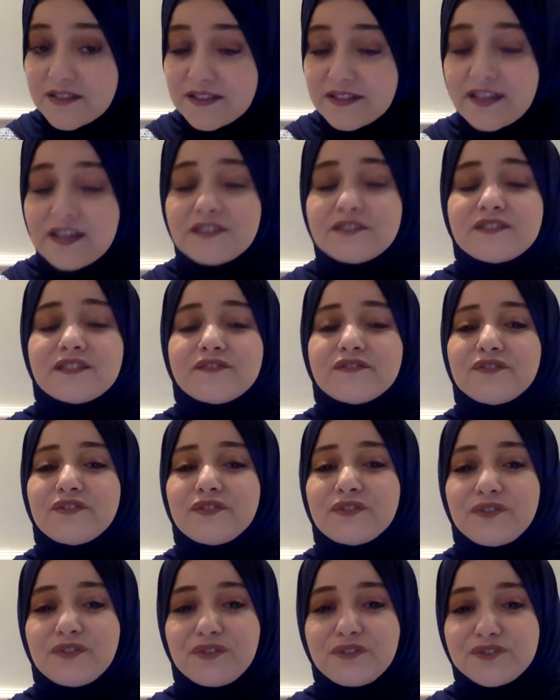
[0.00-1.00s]
certain
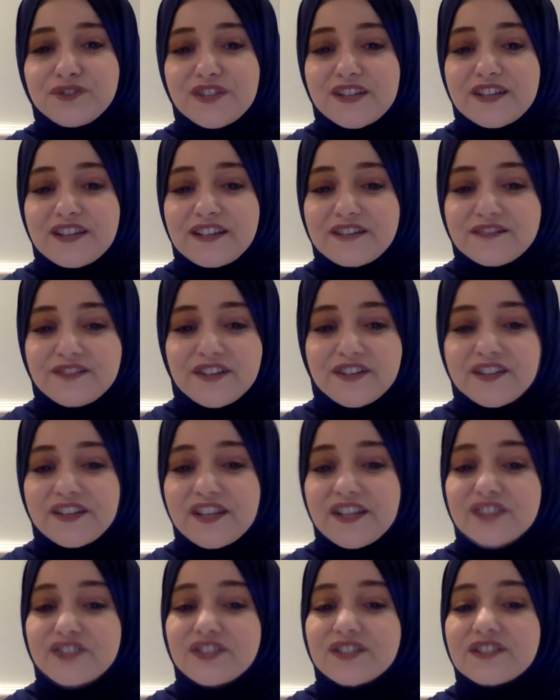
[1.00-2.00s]
phonological
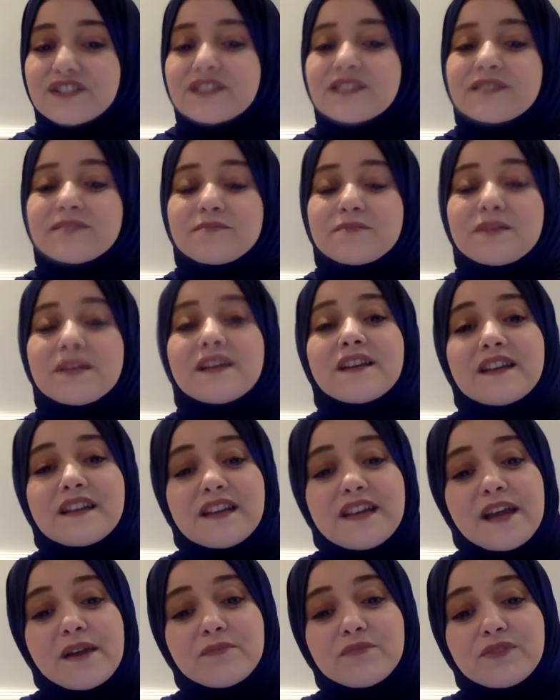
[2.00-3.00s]
variations being
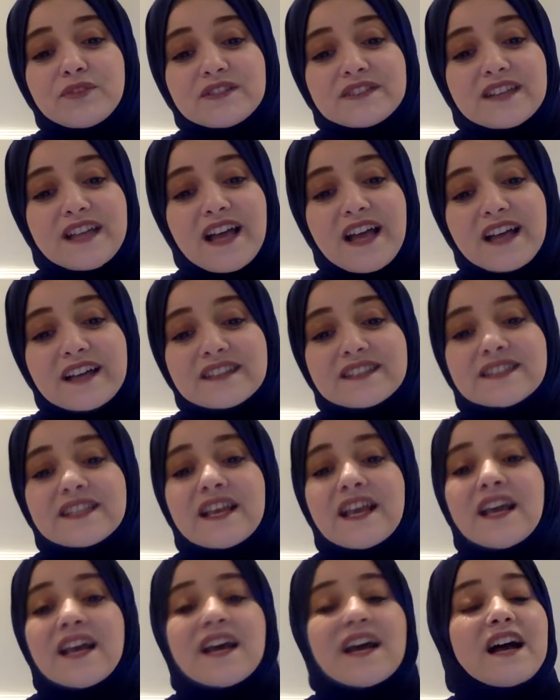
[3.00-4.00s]
labeled as
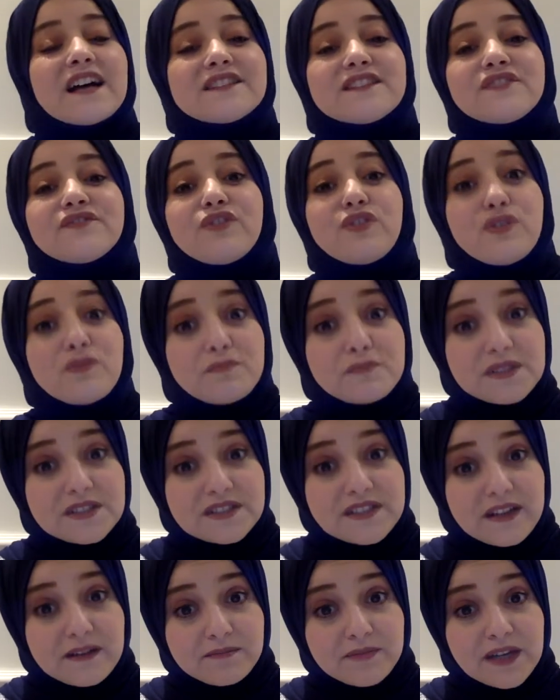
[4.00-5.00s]

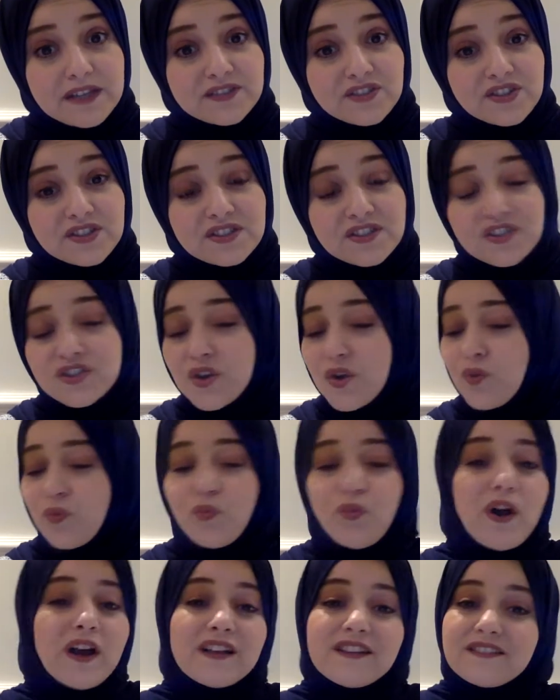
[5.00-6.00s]
developmental patterns
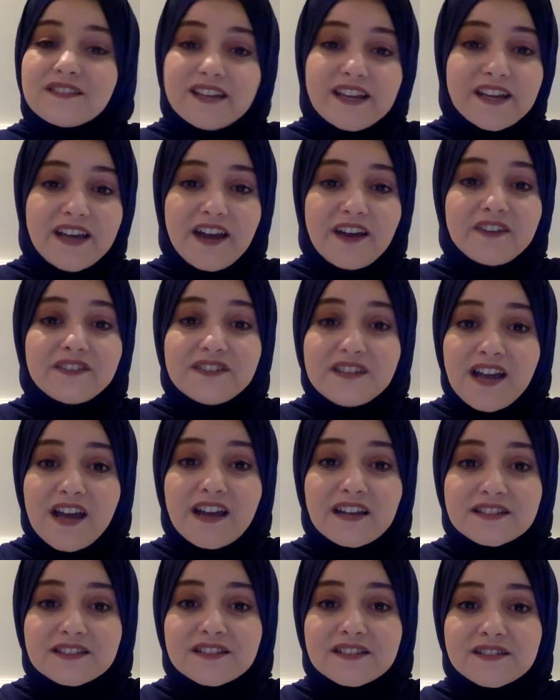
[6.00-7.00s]
while they are
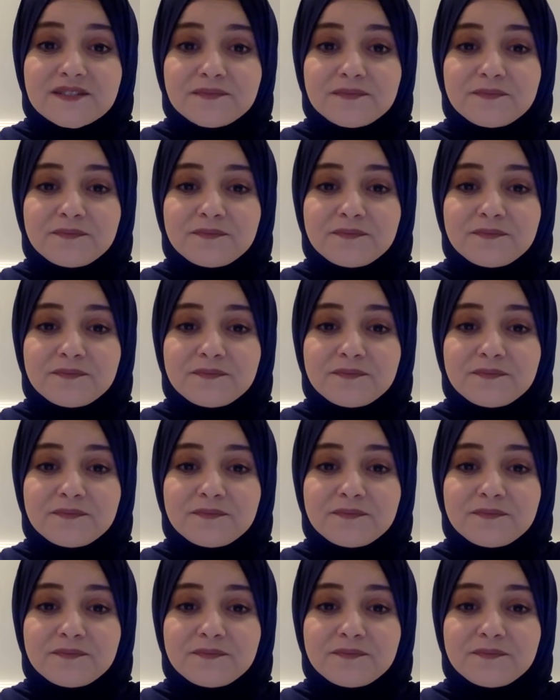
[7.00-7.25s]
not.